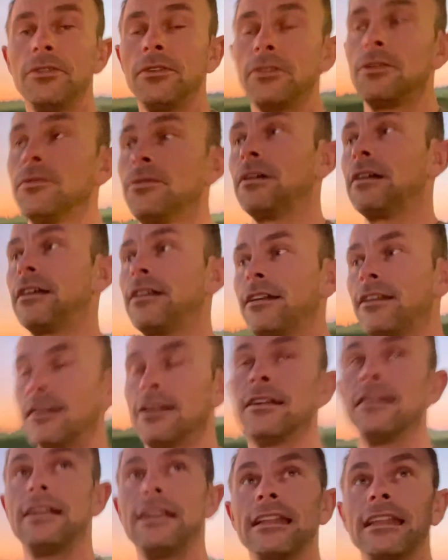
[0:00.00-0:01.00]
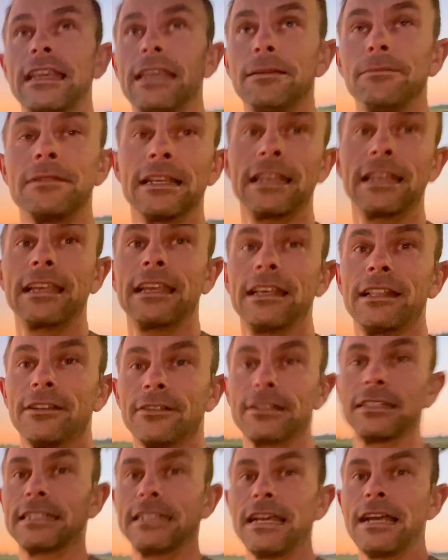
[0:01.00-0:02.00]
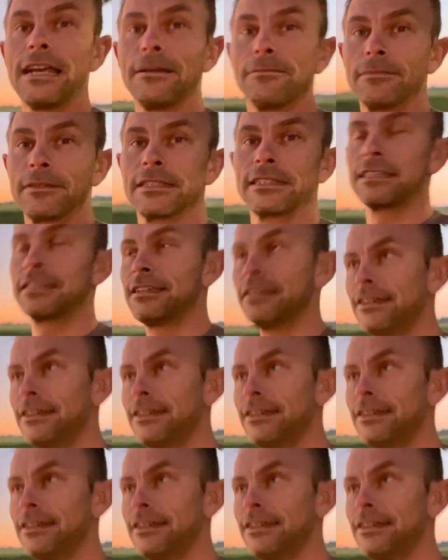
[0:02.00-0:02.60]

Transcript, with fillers: you are and keep taking those steps